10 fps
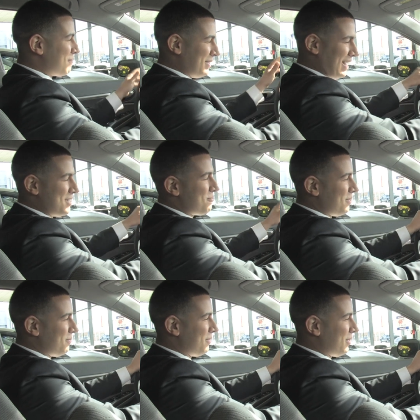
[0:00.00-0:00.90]
But that's
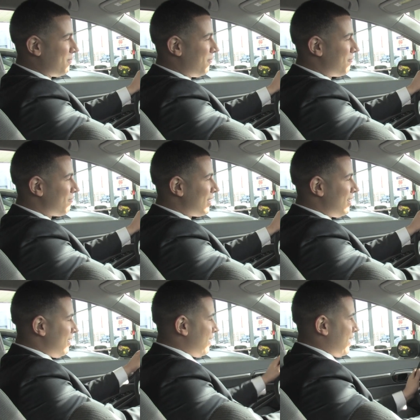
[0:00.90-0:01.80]
really, really cool.
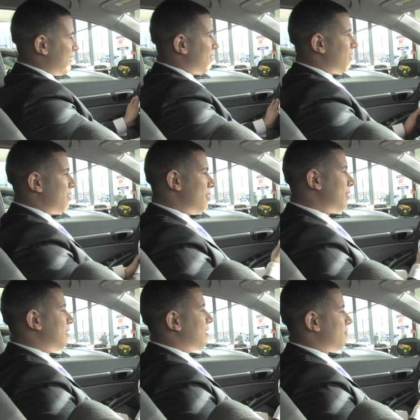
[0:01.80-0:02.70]
And
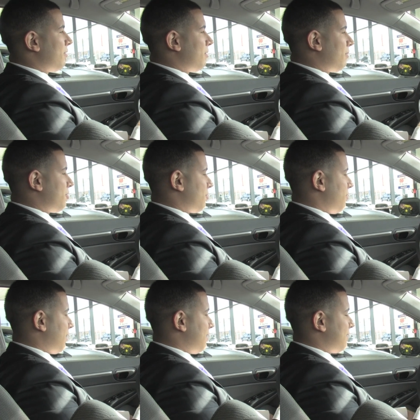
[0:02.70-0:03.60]
another thing I really want to show
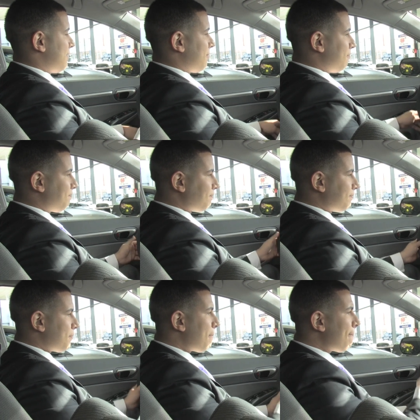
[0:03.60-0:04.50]
you guys is,
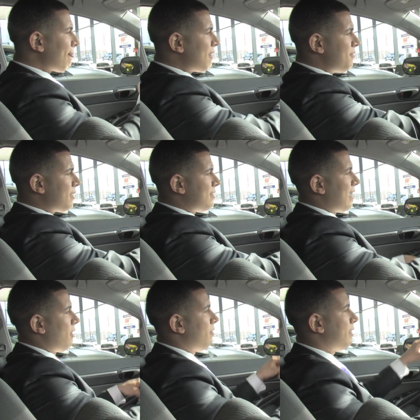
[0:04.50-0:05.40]
if you can
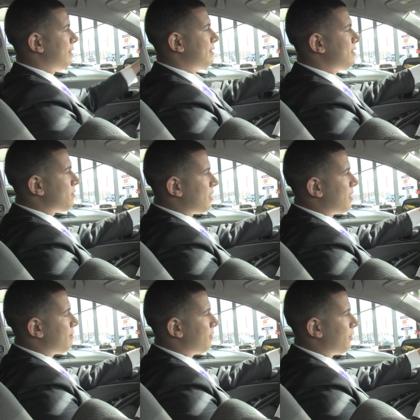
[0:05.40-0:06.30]
tell, this is
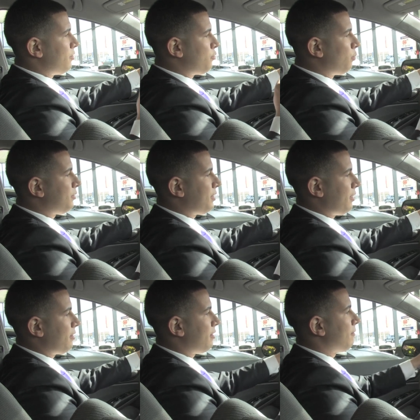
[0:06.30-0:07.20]
a dual
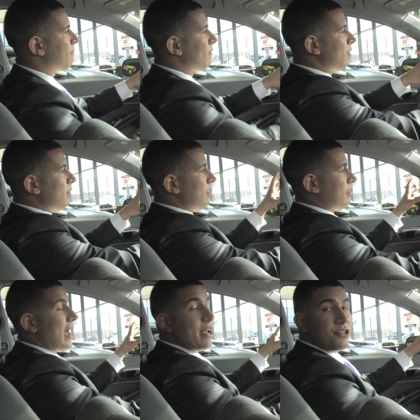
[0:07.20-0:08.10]
tiered
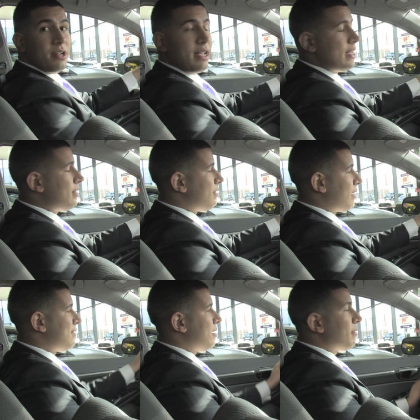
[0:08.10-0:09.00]
dash. And the
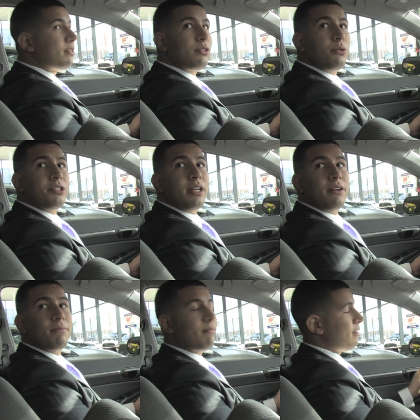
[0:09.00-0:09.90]
nice thing about the dual
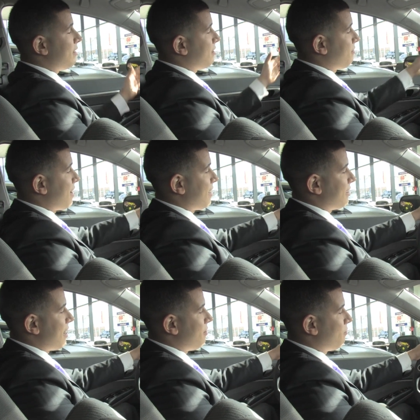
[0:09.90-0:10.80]
tier is the
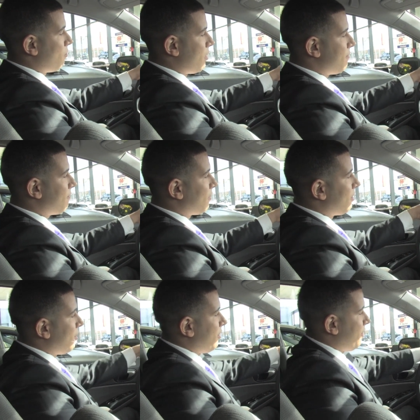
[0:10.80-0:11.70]
fact that, one,
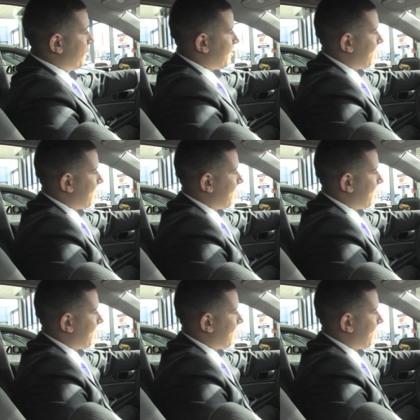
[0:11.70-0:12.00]
you're